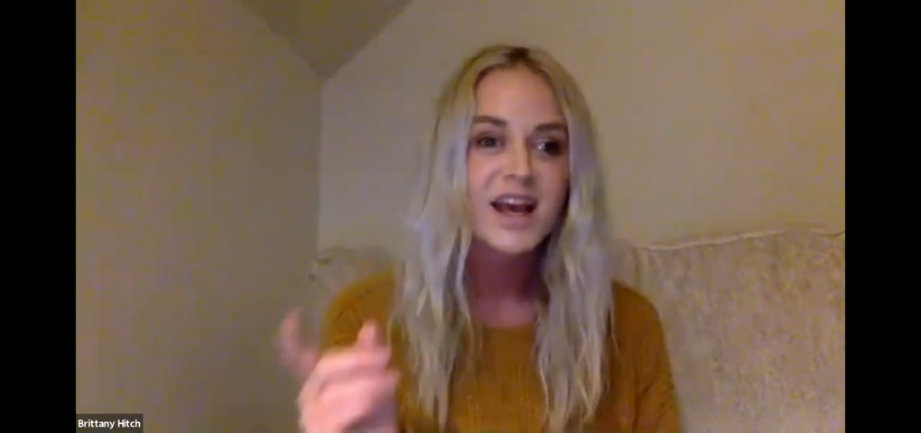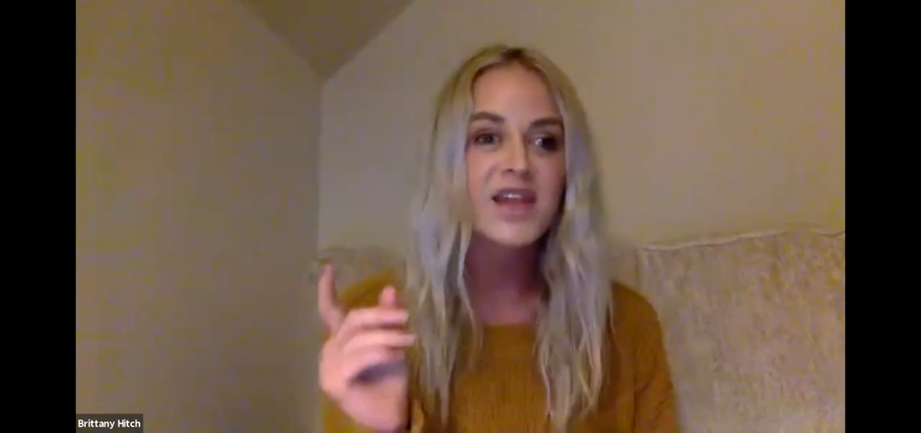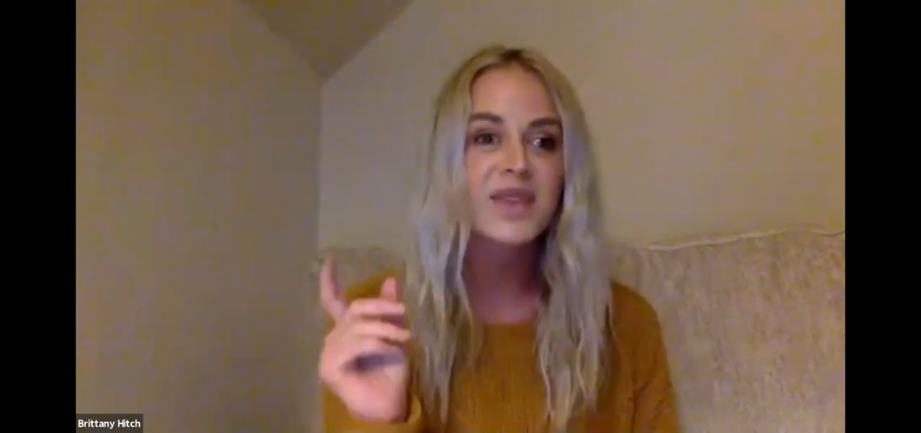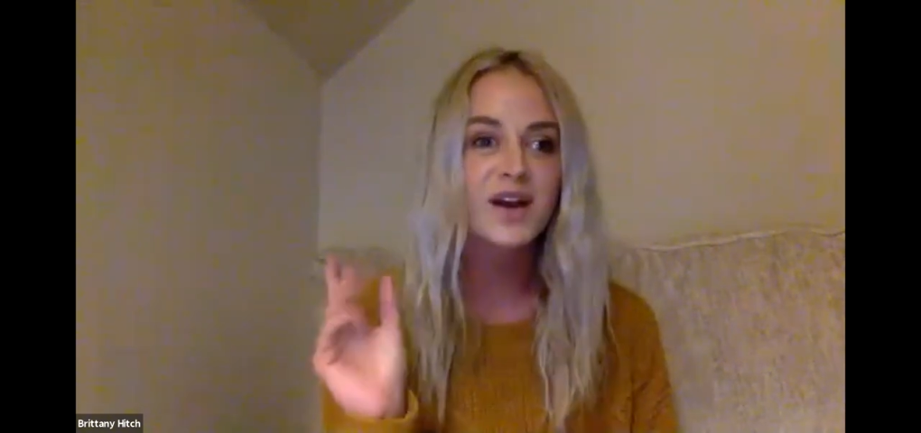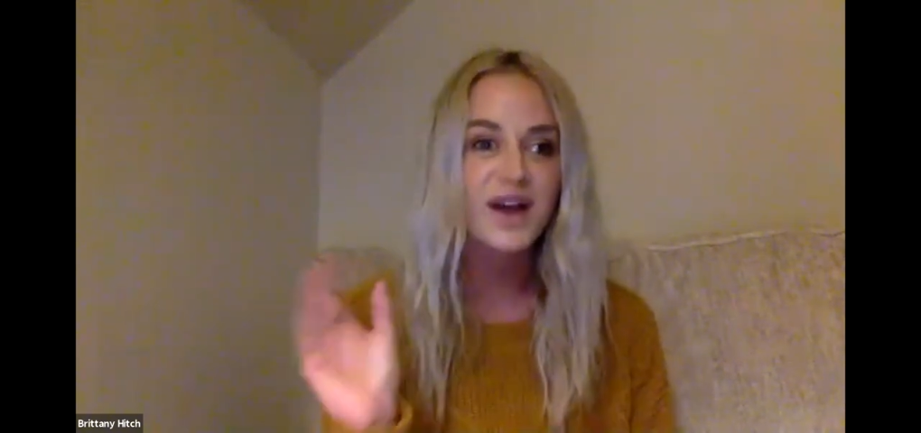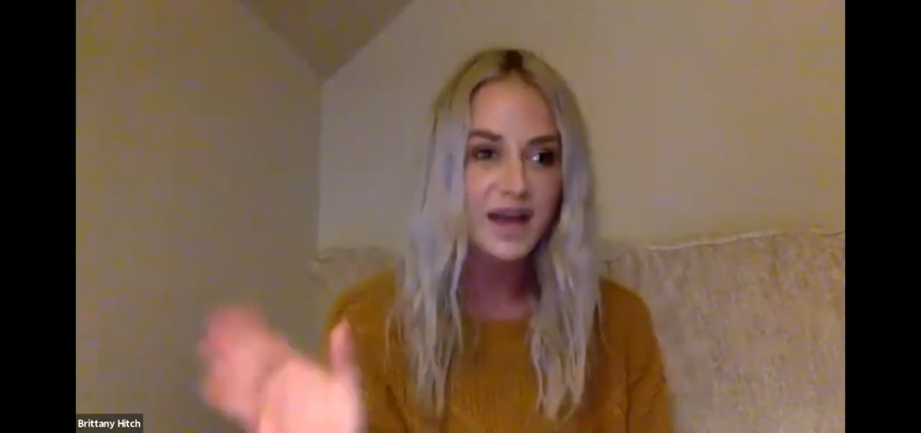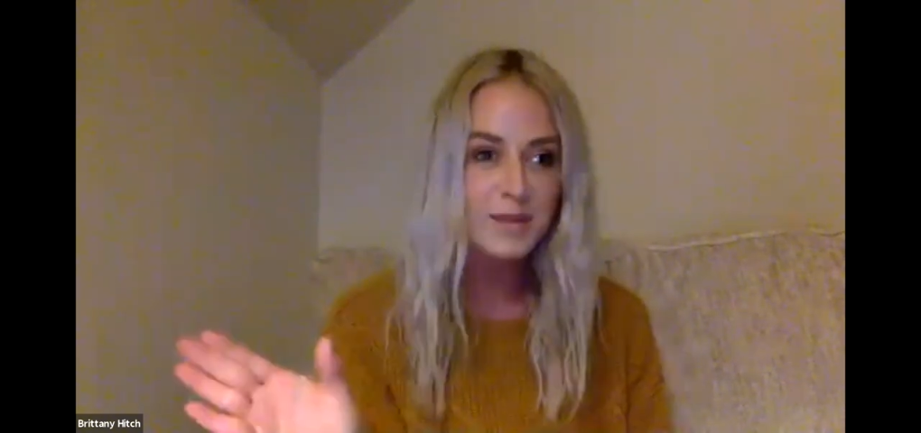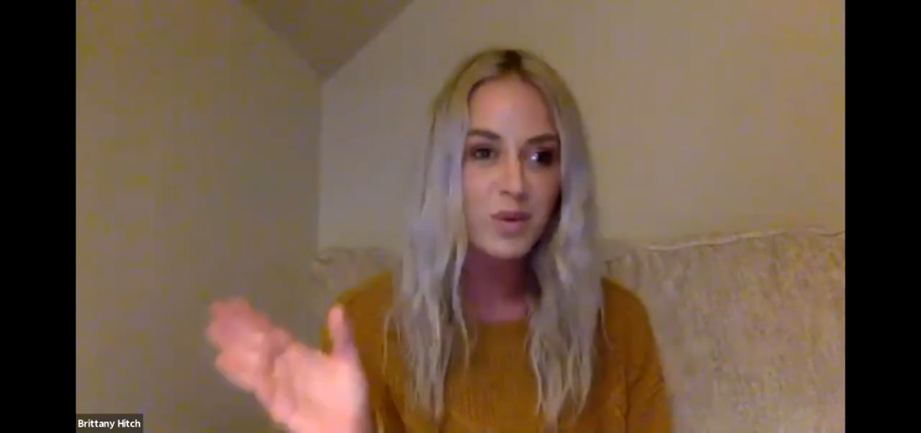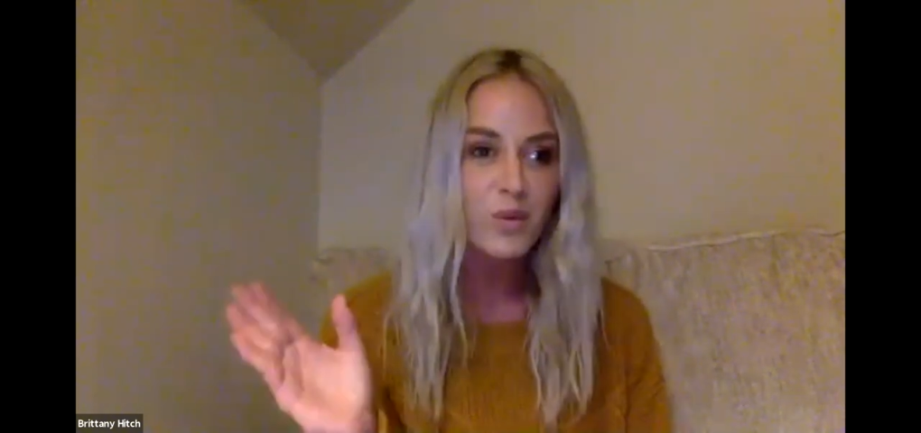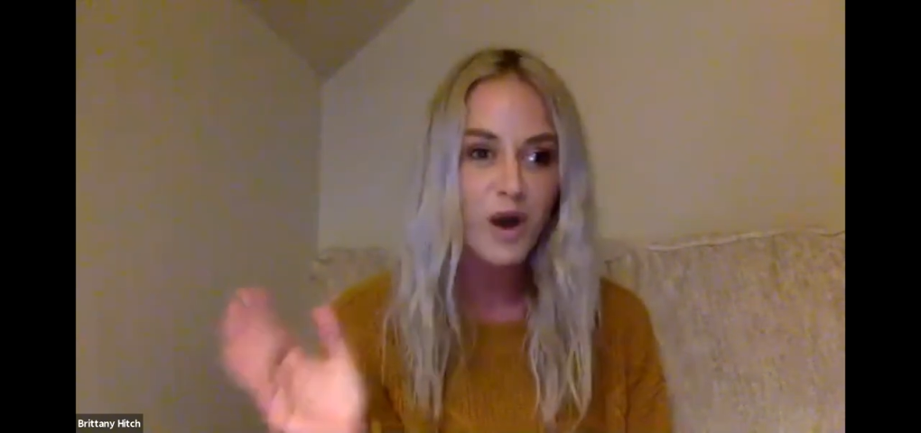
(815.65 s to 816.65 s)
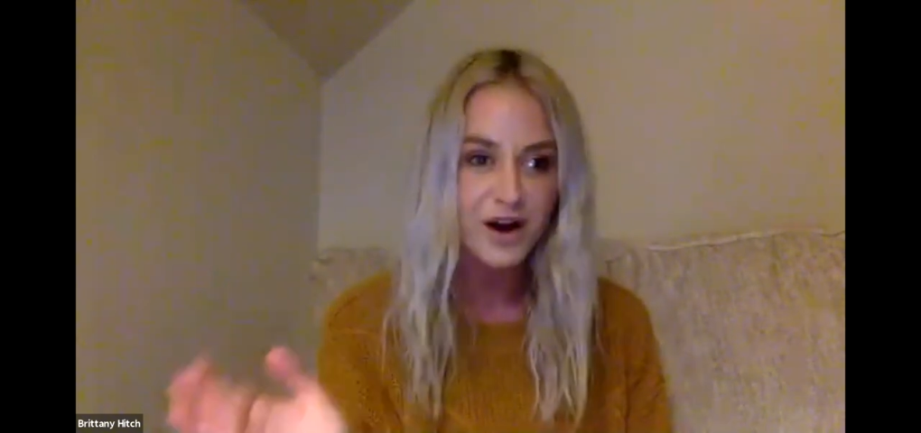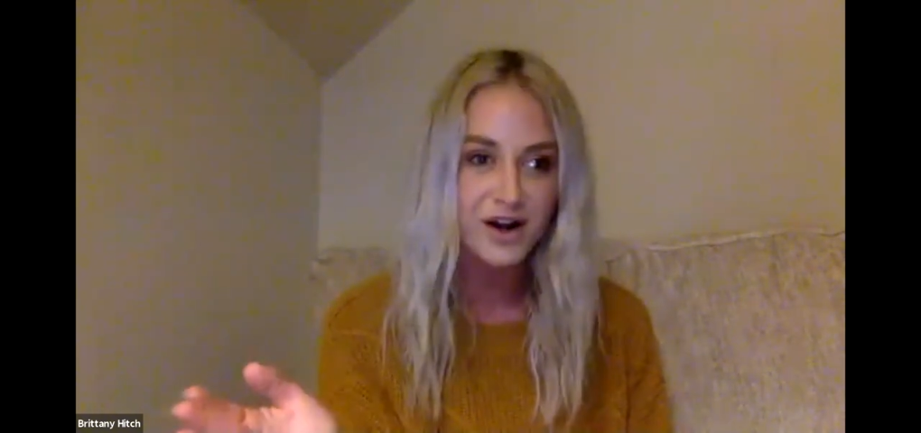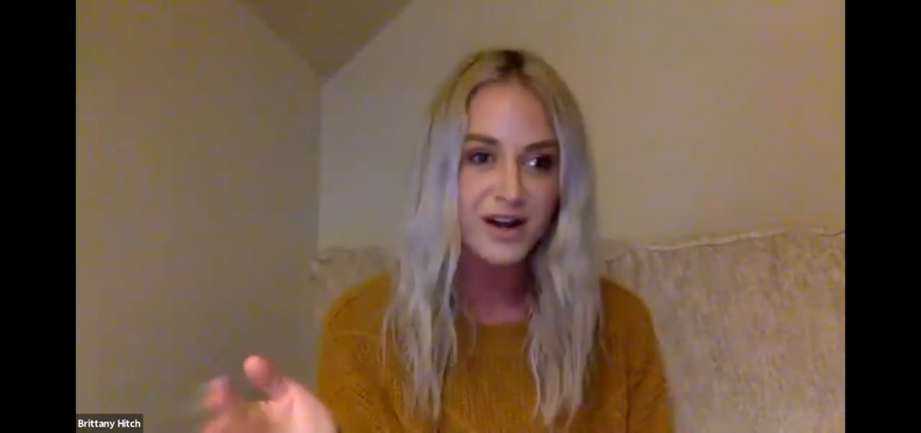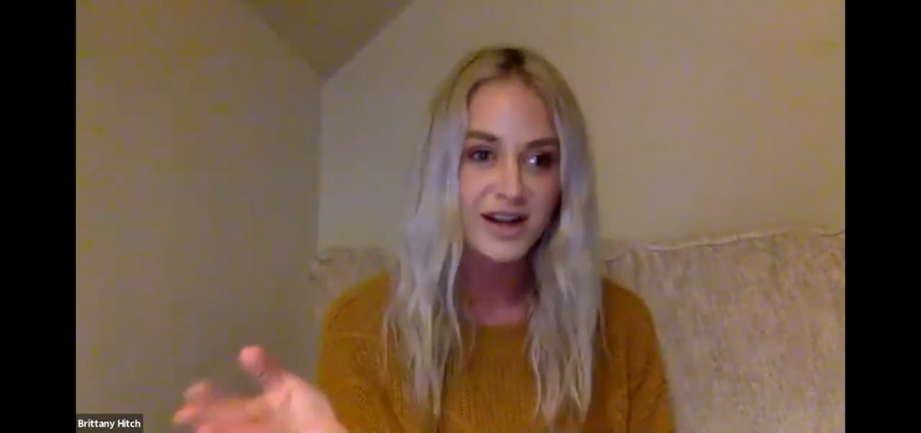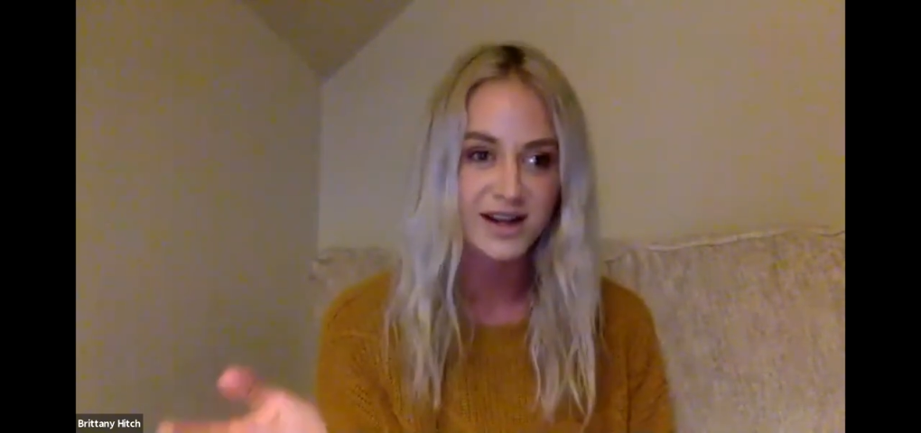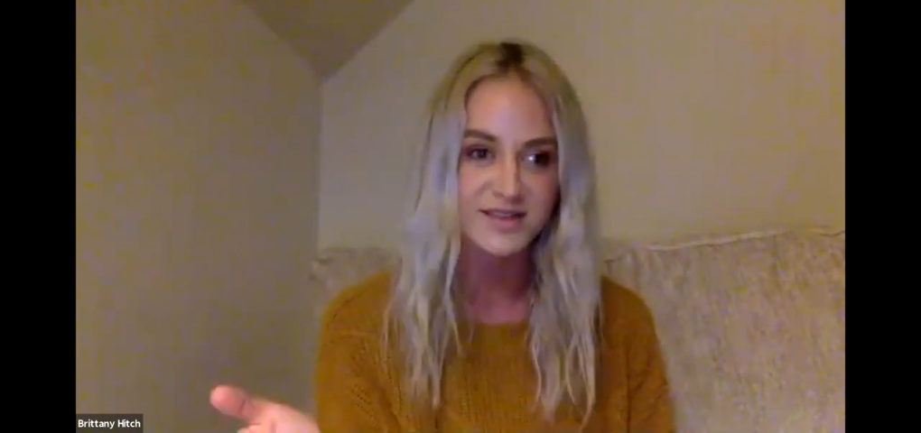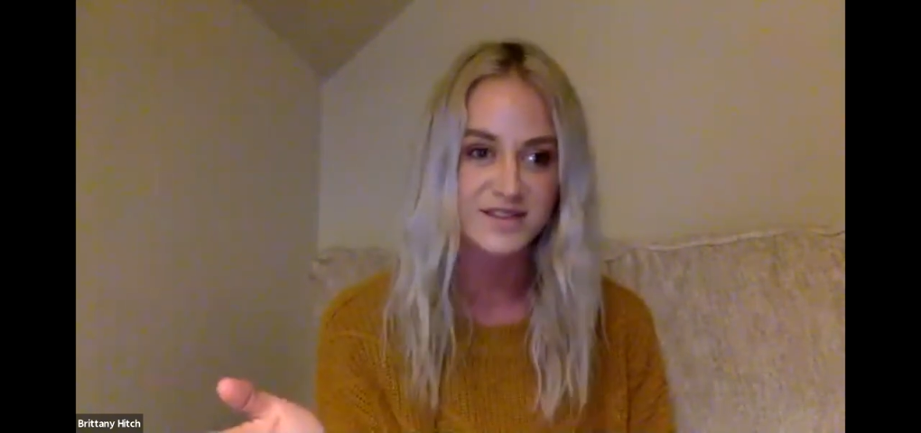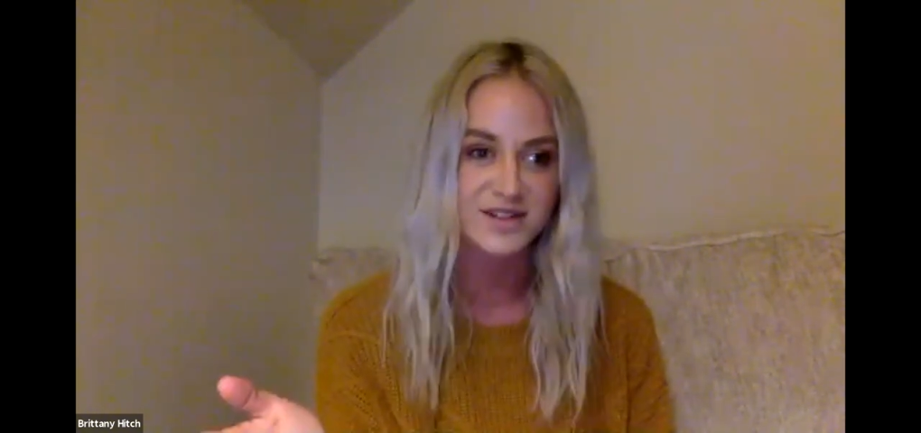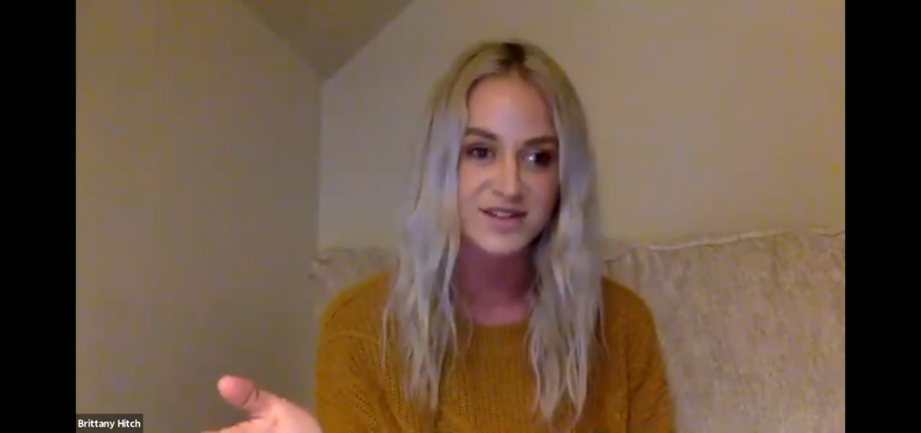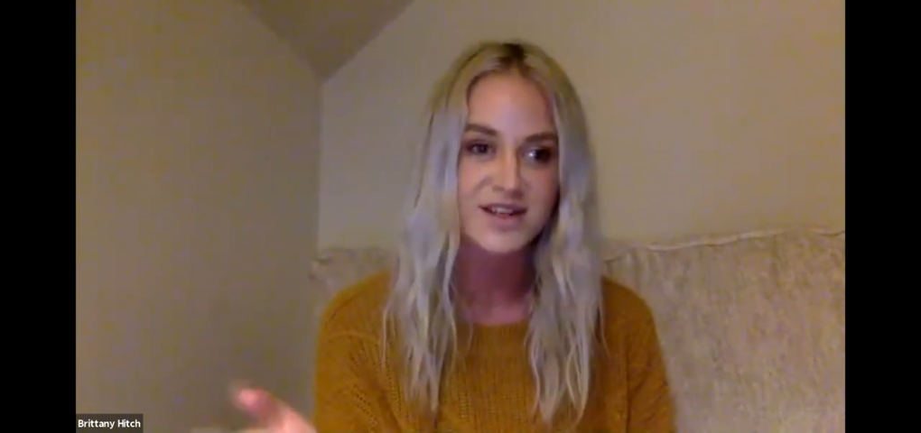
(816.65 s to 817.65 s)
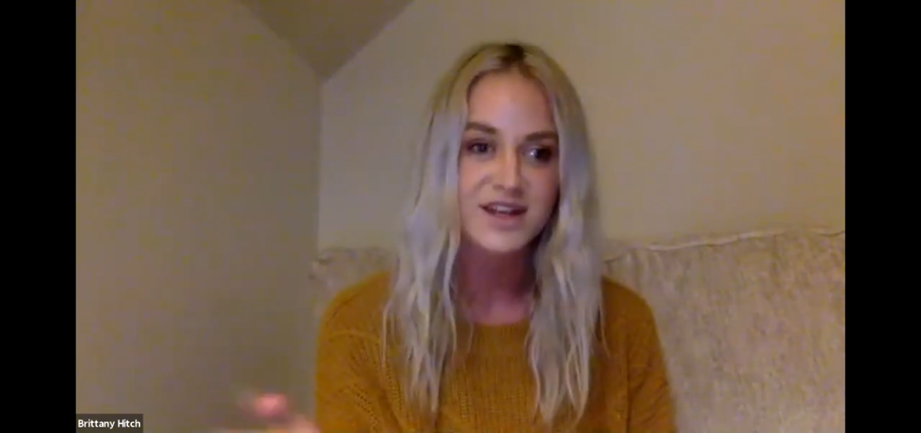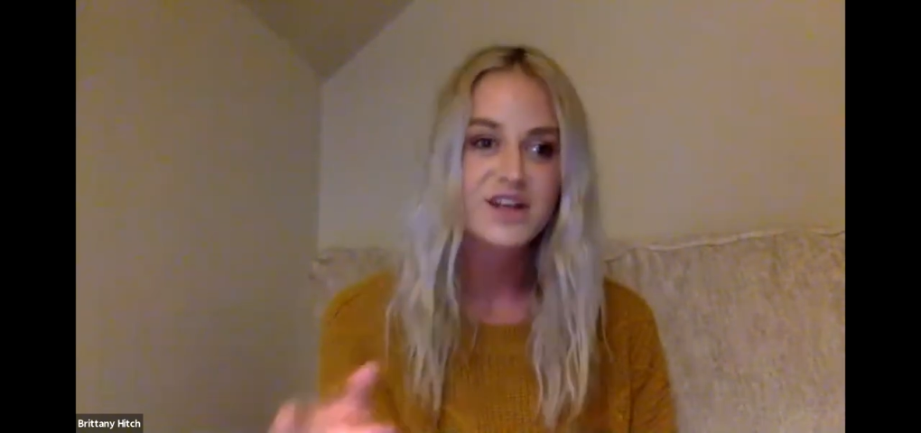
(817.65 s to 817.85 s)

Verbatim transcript: and they're hemp water enhancers.